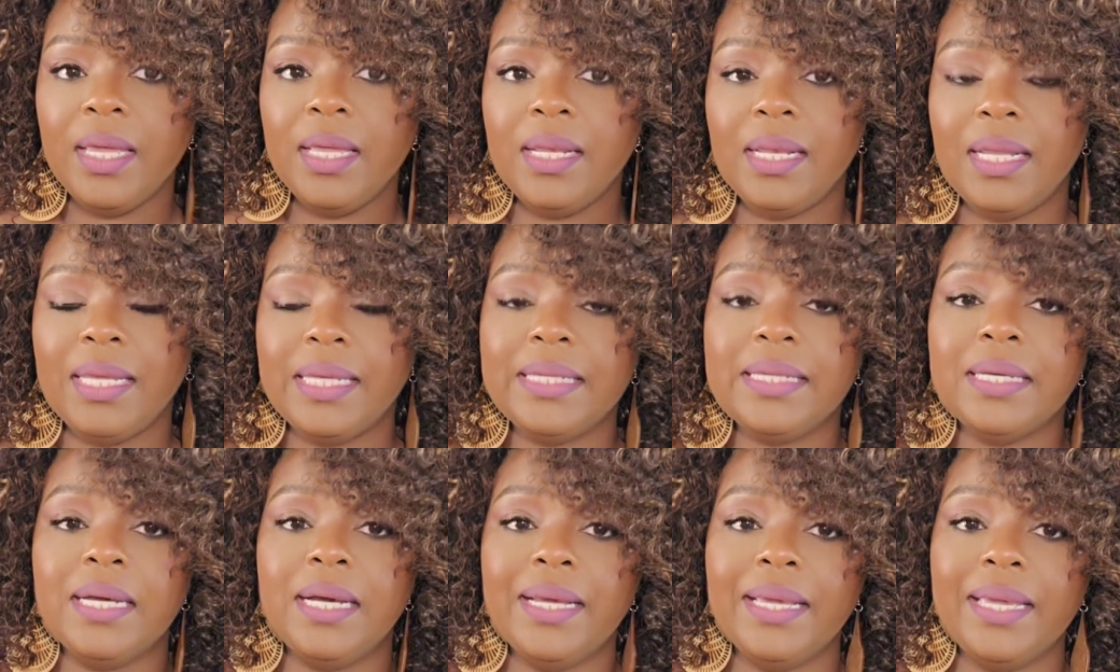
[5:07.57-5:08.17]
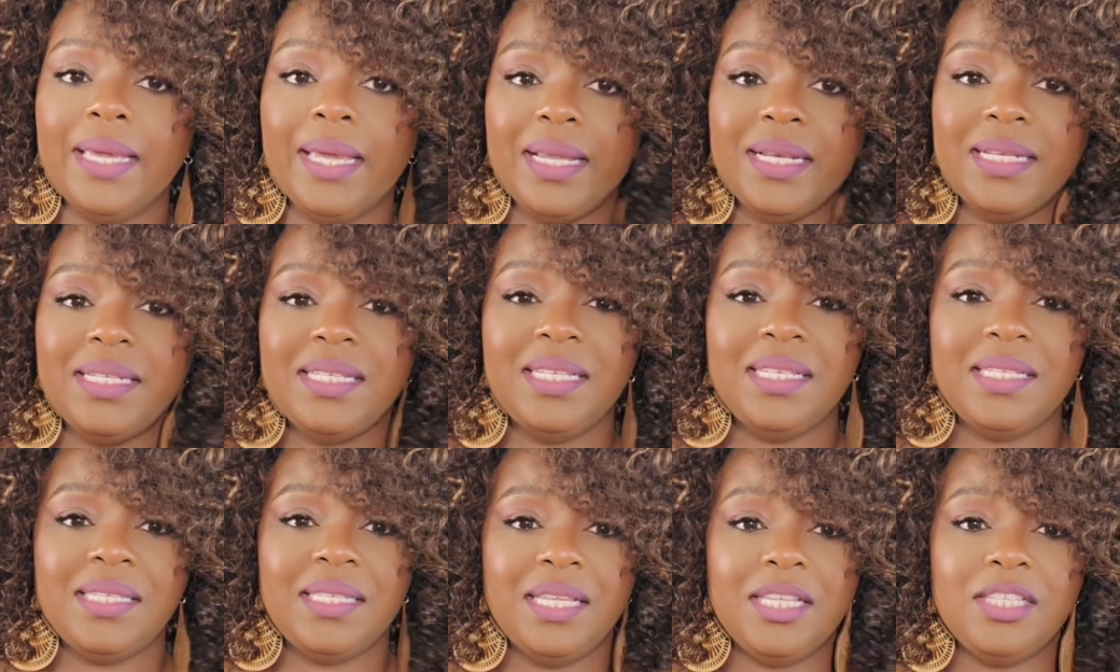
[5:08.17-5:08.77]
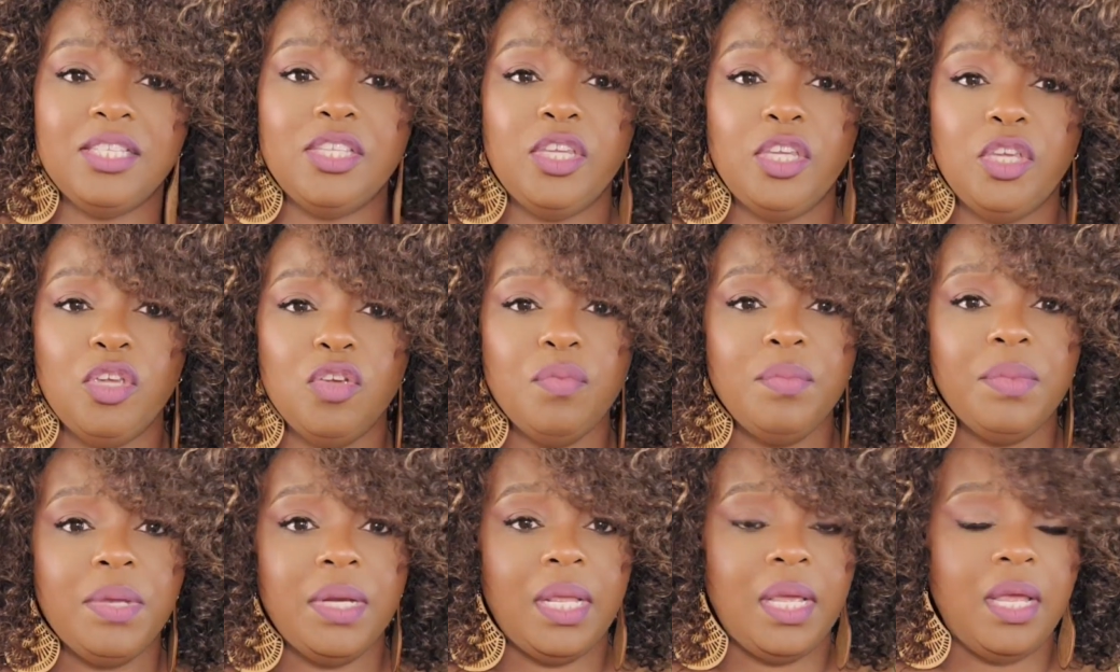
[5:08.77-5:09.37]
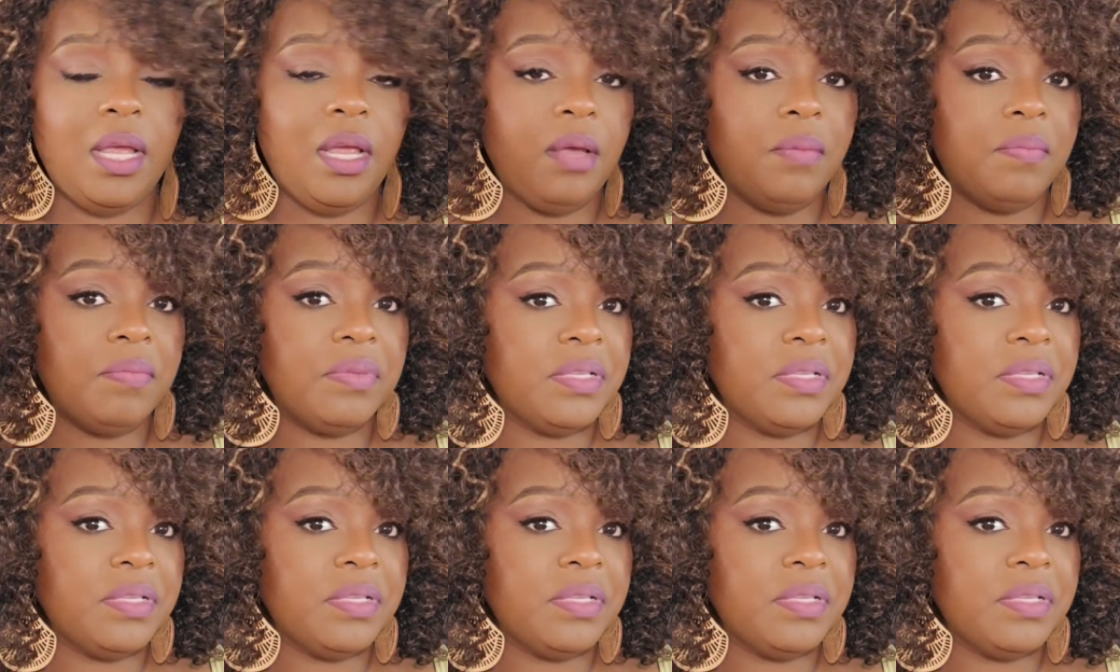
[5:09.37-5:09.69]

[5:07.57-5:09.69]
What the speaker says: Like, again, she says human hair,